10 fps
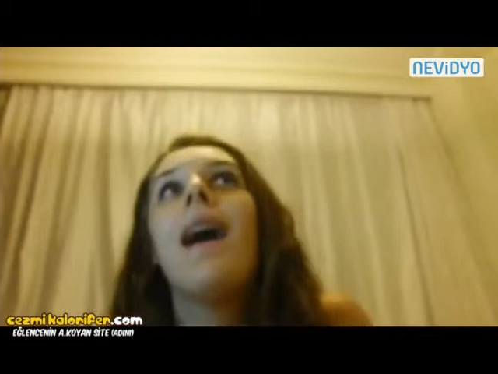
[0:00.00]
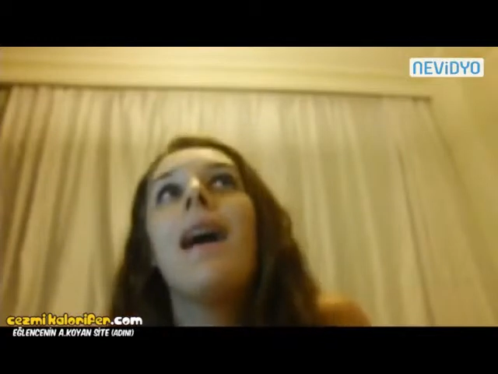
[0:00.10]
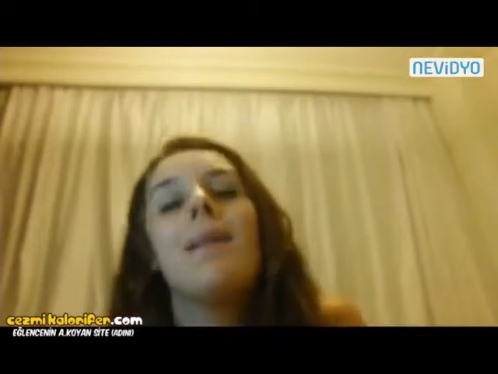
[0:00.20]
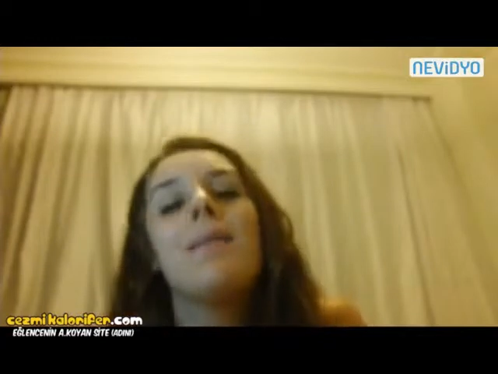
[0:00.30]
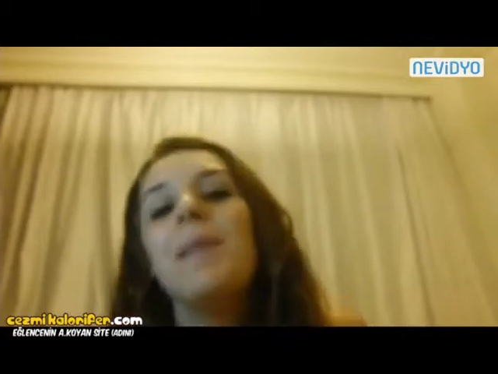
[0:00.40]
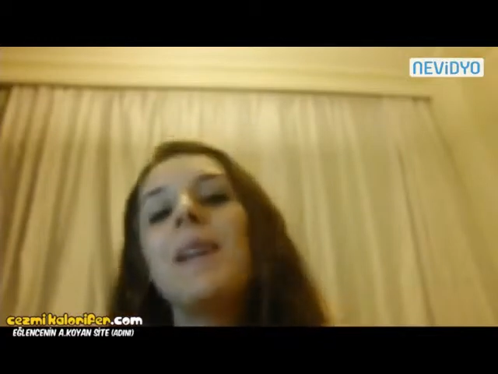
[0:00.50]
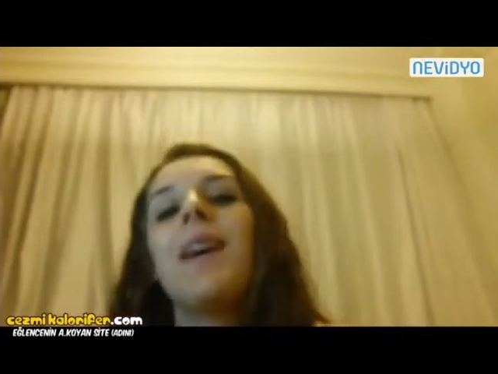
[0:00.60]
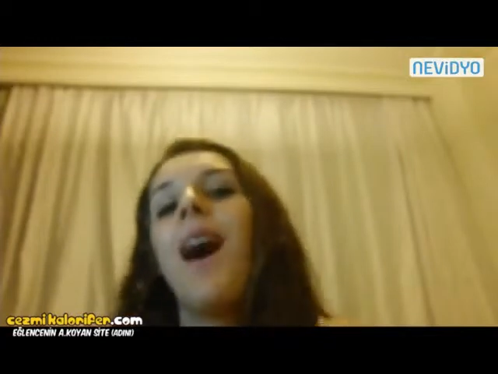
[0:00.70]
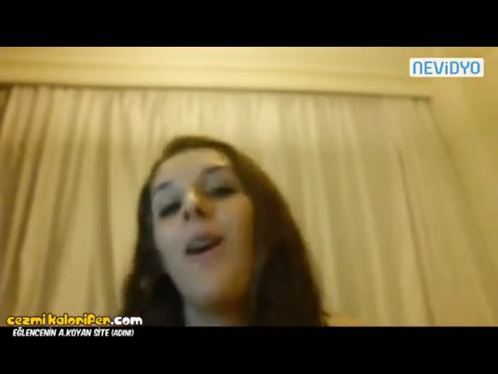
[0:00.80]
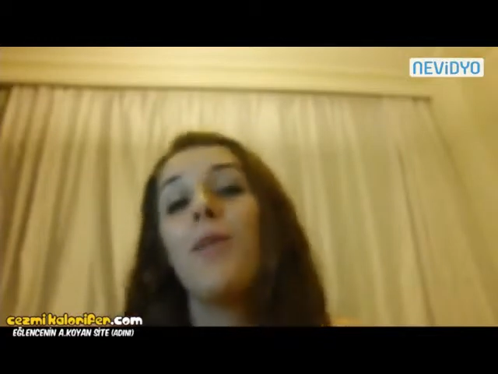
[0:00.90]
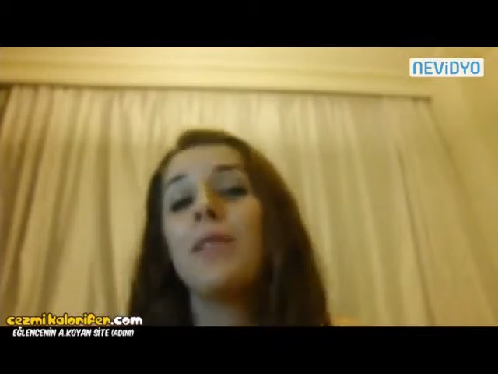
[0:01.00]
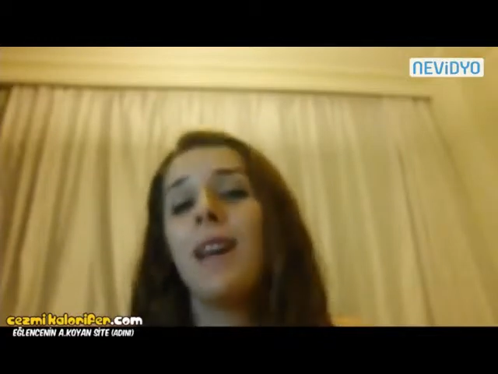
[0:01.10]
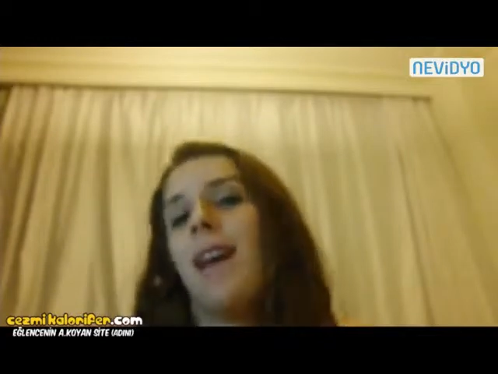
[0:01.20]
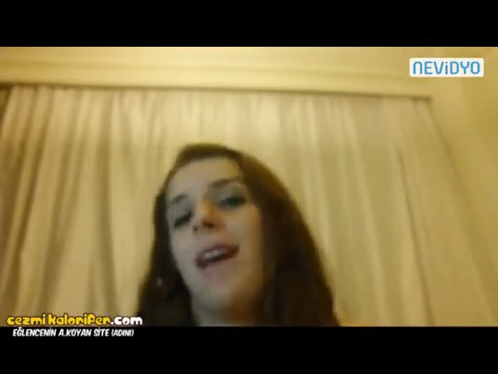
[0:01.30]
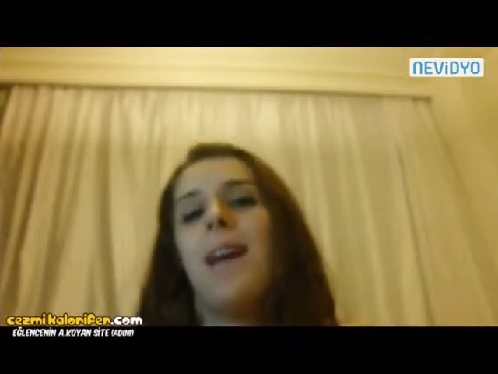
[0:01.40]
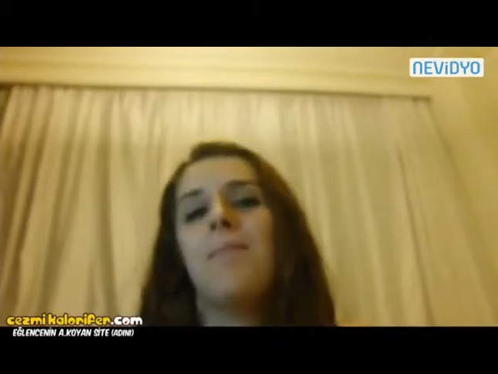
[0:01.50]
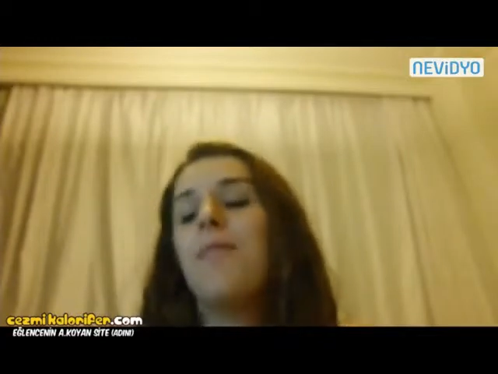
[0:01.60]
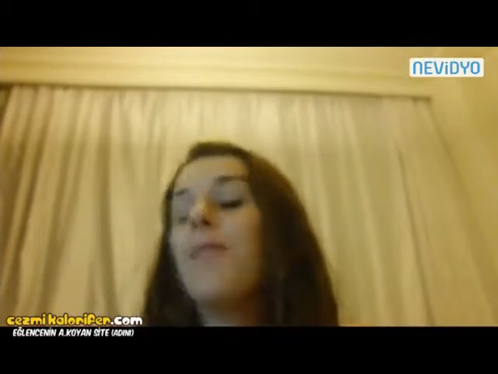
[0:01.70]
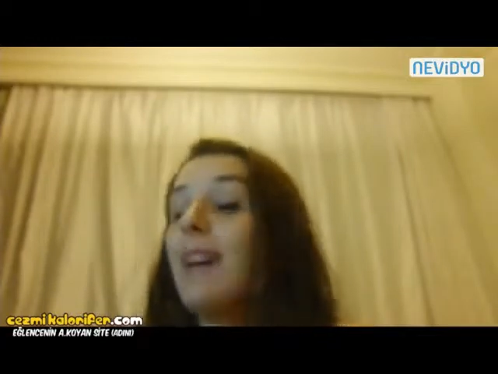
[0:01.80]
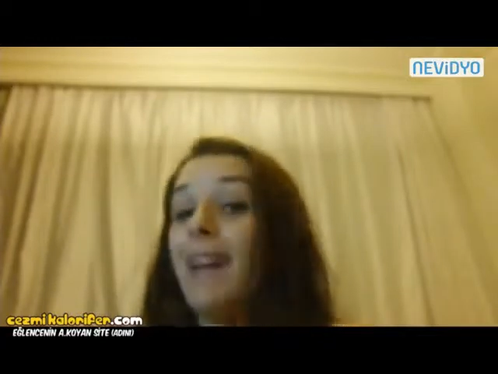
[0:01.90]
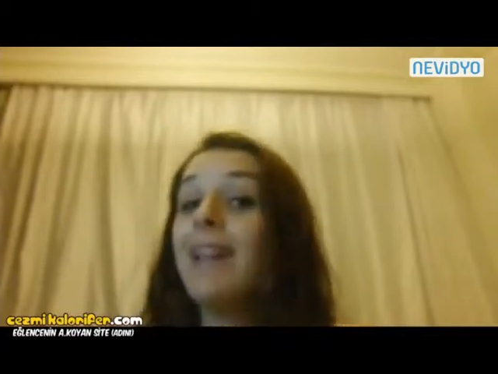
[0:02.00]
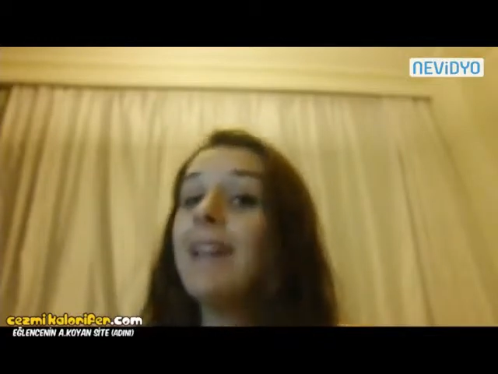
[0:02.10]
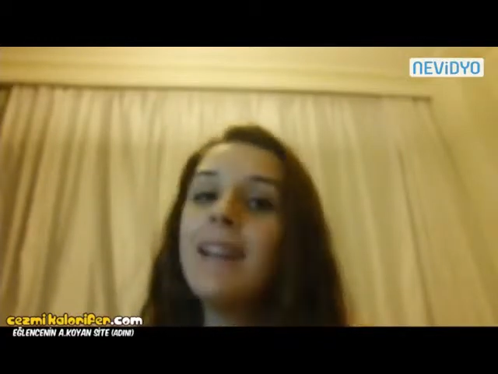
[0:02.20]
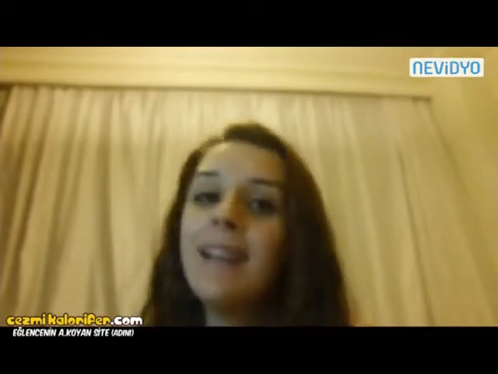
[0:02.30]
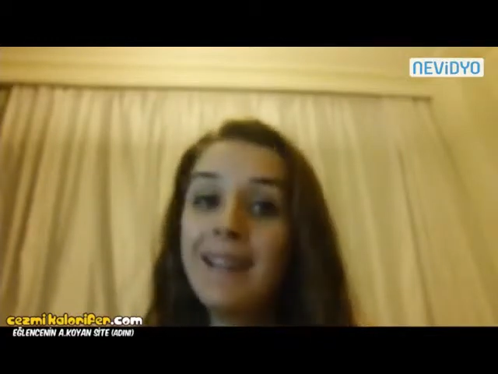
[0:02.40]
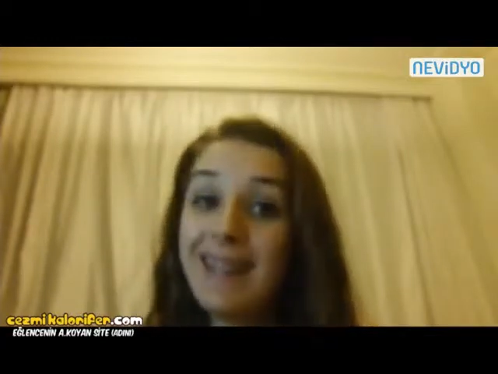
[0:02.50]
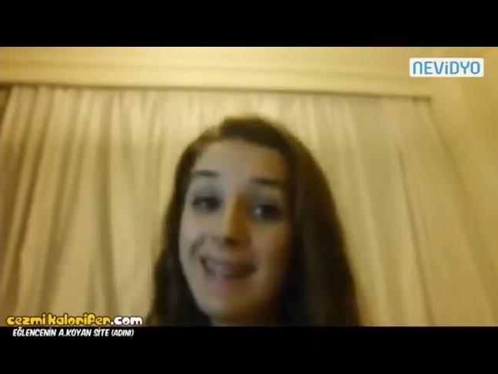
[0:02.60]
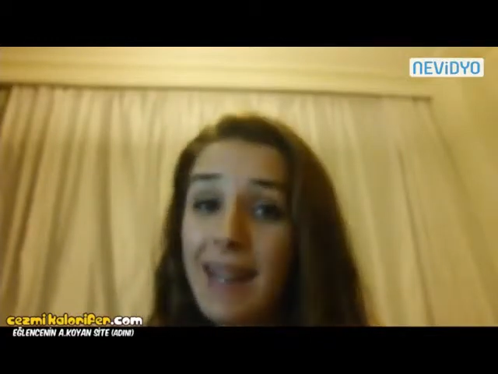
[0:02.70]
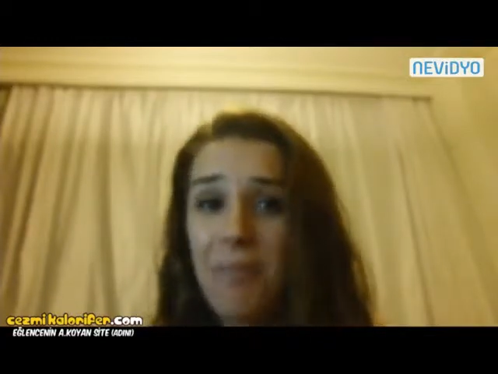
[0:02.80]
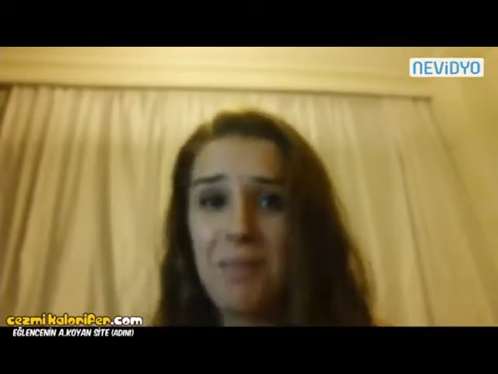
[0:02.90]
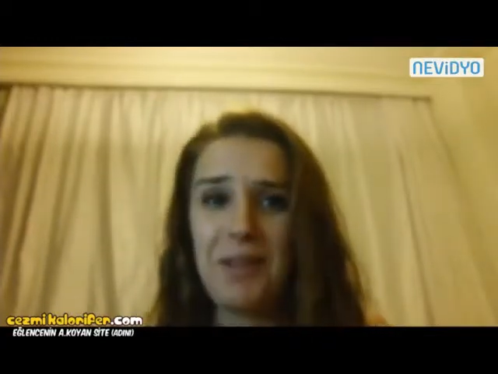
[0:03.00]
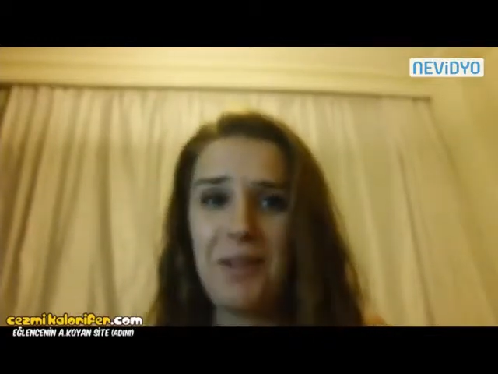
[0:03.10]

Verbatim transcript: Uh, because I am very dreamer